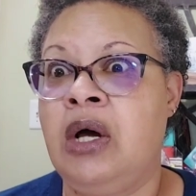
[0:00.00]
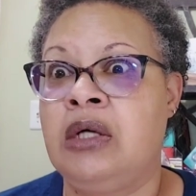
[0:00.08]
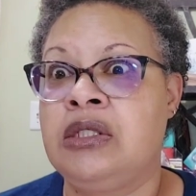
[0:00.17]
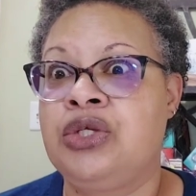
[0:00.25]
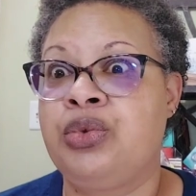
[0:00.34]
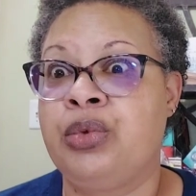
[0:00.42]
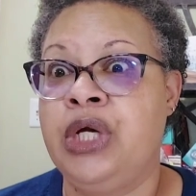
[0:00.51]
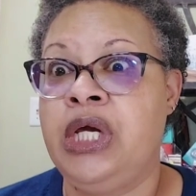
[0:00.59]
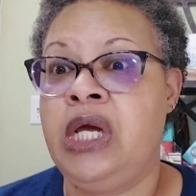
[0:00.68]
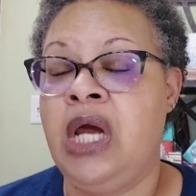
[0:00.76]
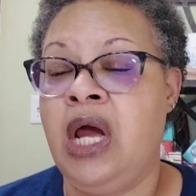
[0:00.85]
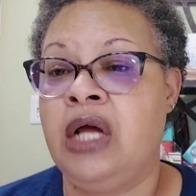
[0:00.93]
cost
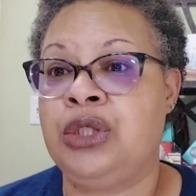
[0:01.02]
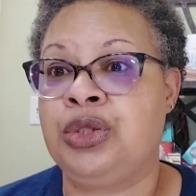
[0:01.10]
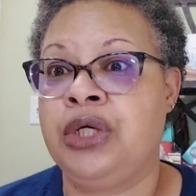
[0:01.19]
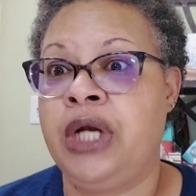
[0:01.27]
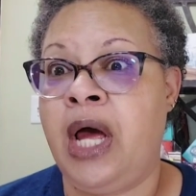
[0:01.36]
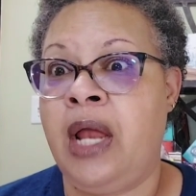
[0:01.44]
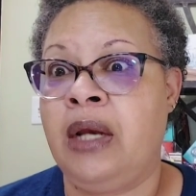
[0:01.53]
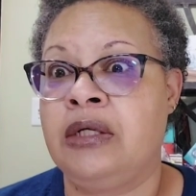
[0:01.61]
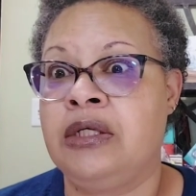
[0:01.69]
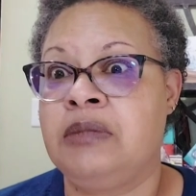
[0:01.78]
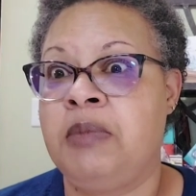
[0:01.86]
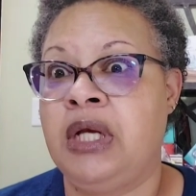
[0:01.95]

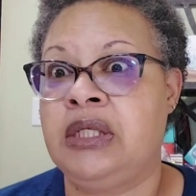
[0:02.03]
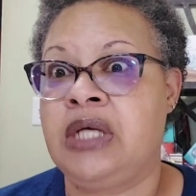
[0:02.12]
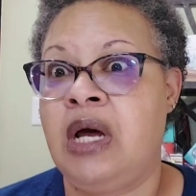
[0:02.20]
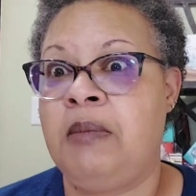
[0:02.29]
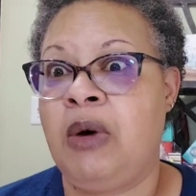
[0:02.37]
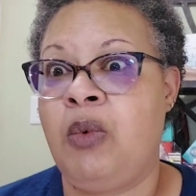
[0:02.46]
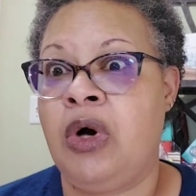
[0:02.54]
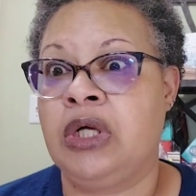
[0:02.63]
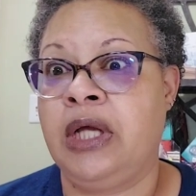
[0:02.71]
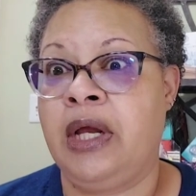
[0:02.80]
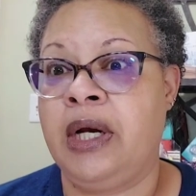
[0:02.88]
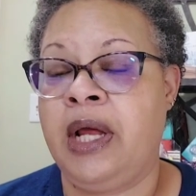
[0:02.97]
$300 by the time I
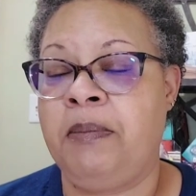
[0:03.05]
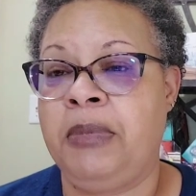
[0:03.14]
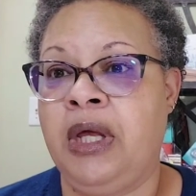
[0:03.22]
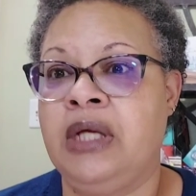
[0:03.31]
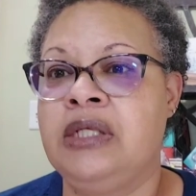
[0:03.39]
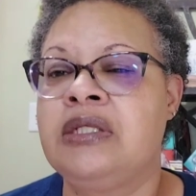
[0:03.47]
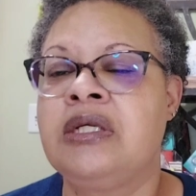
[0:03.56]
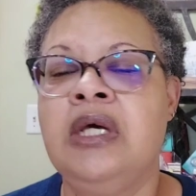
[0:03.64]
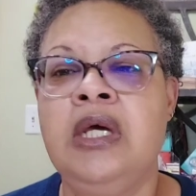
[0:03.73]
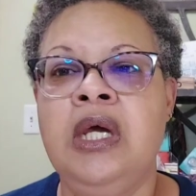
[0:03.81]
walked out of that place.